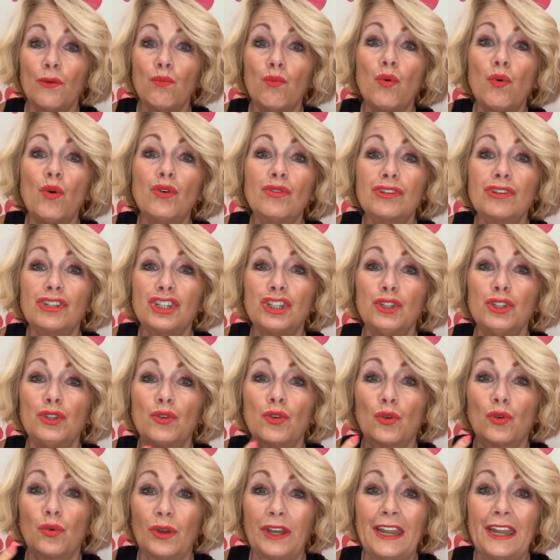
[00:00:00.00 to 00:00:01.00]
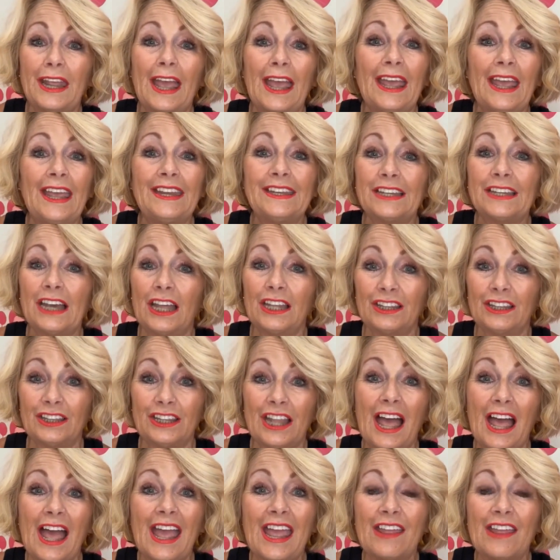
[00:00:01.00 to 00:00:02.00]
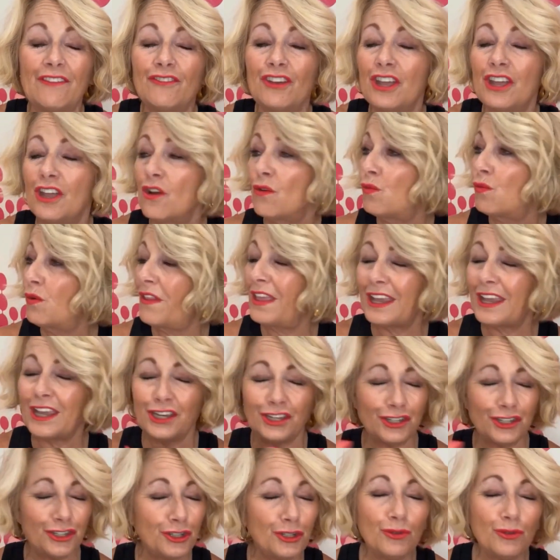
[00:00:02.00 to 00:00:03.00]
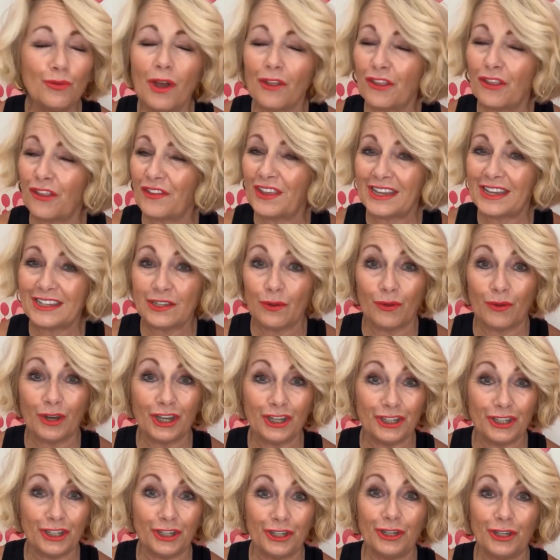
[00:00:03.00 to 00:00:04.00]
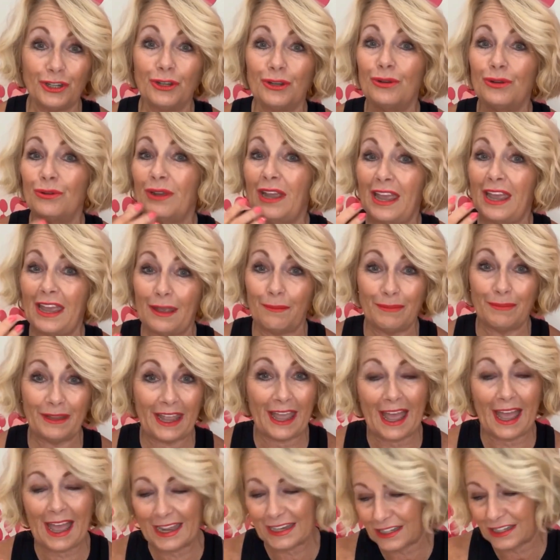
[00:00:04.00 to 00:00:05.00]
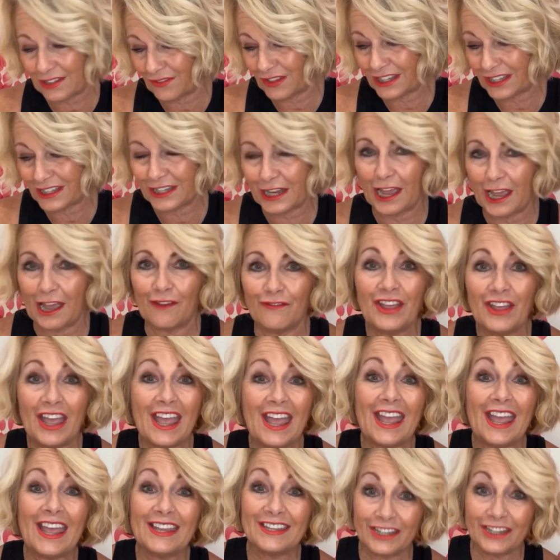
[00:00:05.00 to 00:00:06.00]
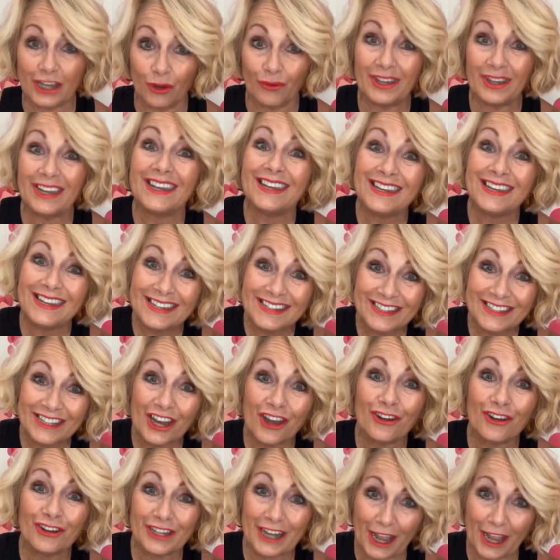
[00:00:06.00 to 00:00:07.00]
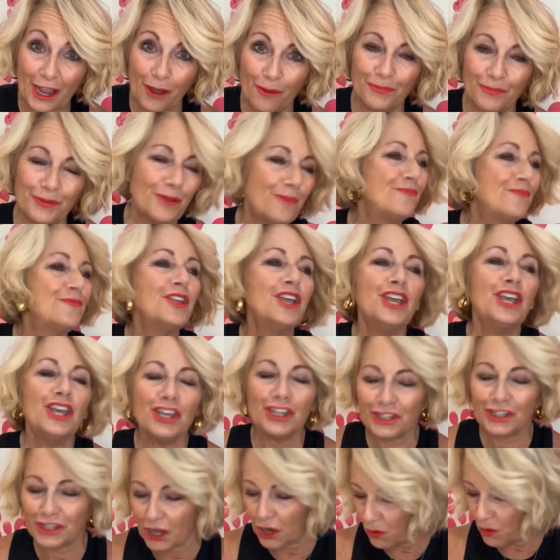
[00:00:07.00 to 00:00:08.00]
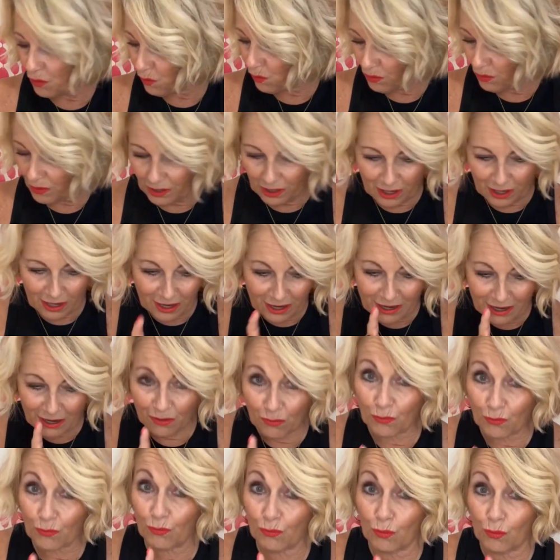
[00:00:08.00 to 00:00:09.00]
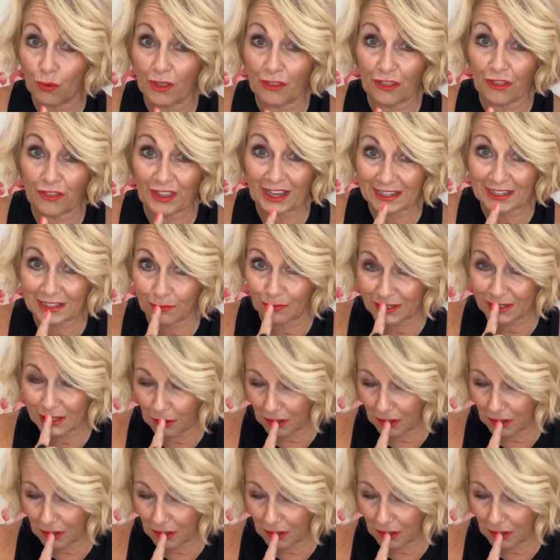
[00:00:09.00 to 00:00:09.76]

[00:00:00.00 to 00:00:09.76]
They want to create a life where they can do all the things they want to do and be active and stuff. And so he's there to help them. So one of the things